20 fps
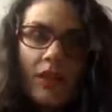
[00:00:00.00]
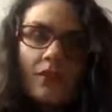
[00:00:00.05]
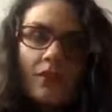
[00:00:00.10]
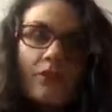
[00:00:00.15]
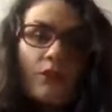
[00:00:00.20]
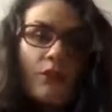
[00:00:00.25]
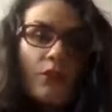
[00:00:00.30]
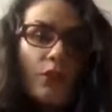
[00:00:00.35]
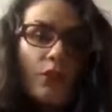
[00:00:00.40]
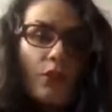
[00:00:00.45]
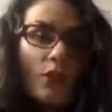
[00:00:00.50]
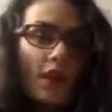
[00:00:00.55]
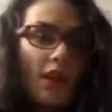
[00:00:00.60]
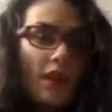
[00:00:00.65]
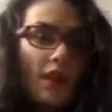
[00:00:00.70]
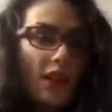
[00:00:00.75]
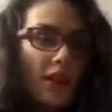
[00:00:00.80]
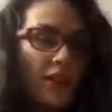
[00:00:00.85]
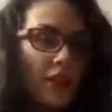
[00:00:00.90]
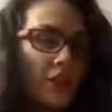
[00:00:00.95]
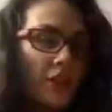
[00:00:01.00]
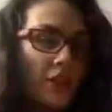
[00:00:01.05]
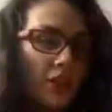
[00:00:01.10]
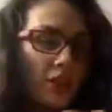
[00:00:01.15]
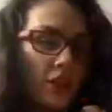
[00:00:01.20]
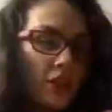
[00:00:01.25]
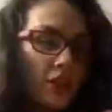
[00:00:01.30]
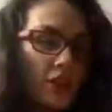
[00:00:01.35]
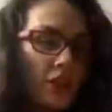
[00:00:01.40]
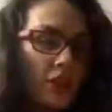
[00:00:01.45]
if you are not
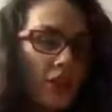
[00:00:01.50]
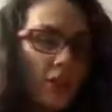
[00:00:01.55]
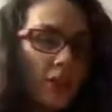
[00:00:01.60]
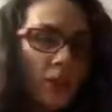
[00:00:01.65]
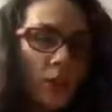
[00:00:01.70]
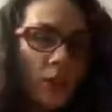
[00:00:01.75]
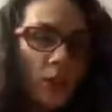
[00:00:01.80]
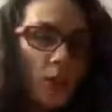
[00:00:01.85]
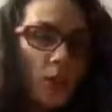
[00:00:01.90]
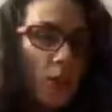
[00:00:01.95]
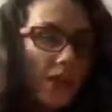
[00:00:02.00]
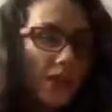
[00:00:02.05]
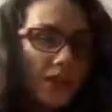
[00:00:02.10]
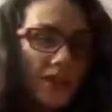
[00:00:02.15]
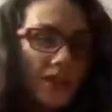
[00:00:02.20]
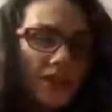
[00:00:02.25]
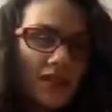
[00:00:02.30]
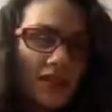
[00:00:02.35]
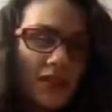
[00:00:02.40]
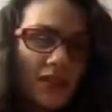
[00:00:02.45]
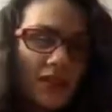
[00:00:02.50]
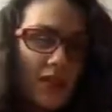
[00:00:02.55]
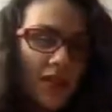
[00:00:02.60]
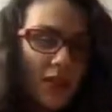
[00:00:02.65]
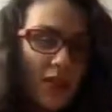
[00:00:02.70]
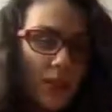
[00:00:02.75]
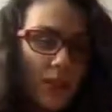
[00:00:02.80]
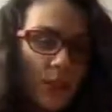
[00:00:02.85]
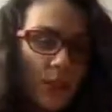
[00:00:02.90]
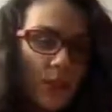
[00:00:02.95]
sure what is the
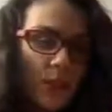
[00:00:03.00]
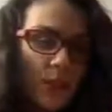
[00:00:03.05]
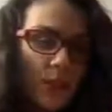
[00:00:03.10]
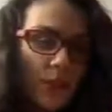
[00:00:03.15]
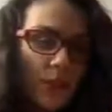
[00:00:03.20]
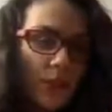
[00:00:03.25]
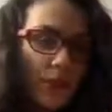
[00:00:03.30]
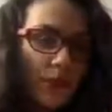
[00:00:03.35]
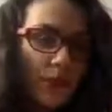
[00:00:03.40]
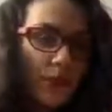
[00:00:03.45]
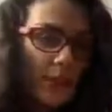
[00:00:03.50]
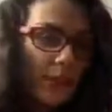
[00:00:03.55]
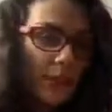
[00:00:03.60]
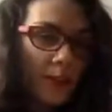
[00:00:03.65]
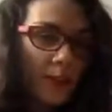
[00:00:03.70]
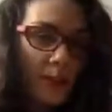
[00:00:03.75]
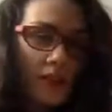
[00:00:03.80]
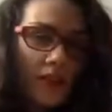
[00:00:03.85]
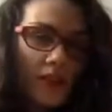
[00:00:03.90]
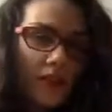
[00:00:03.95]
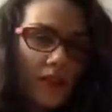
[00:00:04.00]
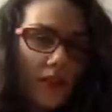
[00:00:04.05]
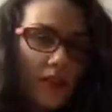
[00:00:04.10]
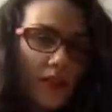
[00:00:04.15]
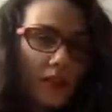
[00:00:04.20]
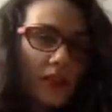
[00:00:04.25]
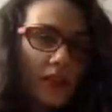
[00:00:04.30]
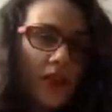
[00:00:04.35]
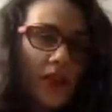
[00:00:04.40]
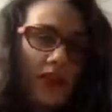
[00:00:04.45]
ground form of a word,
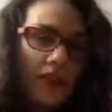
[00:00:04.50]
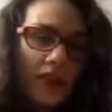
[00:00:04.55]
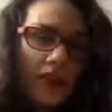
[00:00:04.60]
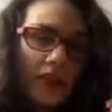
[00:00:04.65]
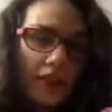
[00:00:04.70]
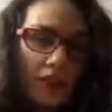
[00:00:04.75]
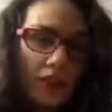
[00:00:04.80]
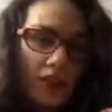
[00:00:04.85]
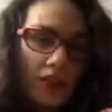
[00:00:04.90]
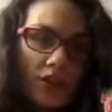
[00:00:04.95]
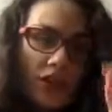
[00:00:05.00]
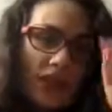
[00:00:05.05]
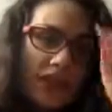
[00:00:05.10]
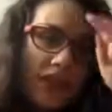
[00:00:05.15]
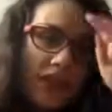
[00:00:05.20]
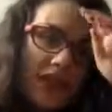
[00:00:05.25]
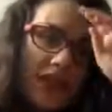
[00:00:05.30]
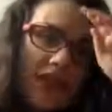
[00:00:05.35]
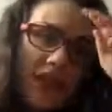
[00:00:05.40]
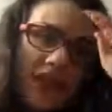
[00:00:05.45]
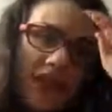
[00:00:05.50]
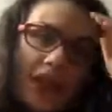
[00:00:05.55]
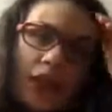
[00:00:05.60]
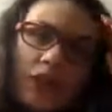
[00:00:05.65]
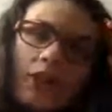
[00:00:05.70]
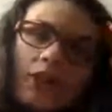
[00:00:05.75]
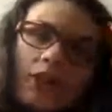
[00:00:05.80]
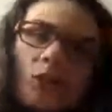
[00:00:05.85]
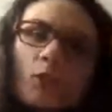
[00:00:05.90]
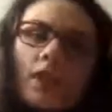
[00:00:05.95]
if you find it in a context,
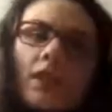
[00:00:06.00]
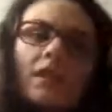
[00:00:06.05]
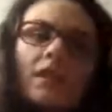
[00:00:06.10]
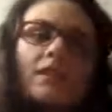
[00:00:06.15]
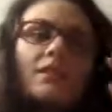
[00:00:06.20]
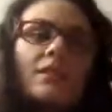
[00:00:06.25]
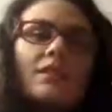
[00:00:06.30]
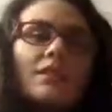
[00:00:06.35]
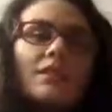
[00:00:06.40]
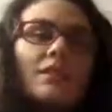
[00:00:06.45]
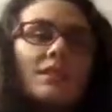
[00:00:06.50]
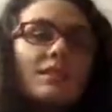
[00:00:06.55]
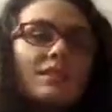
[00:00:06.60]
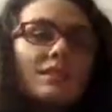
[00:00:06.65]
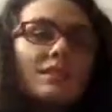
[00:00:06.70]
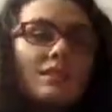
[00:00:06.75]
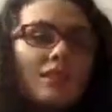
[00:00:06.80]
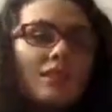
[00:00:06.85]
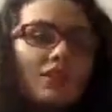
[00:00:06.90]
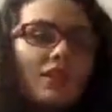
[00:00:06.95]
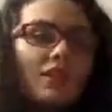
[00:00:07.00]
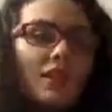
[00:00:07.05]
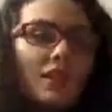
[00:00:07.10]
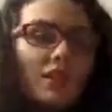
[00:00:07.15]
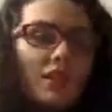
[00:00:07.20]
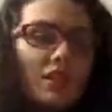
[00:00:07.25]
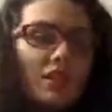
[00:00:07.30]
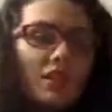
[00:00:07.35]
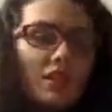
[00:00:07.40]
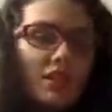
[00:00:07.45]
you can write in the
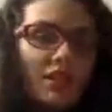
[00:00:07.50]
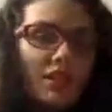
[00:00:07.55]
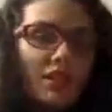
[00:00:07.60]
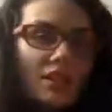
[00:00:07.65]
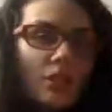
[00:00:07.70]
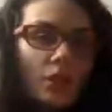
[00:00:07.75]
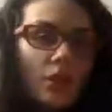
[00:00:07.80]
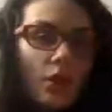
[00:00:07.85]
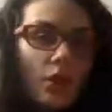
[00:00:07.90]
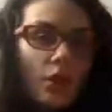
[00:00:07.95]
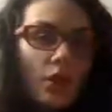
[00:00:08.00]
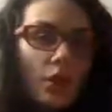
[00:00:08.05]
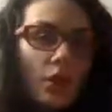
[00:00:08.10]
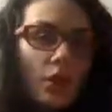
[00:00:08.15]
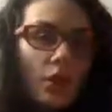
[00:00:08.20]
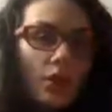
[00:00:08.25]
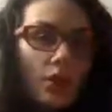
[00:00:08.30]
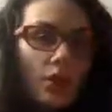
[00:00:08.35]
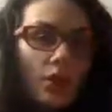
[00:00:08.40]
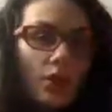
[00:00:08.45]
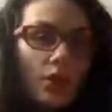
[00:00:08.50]
dictionary just your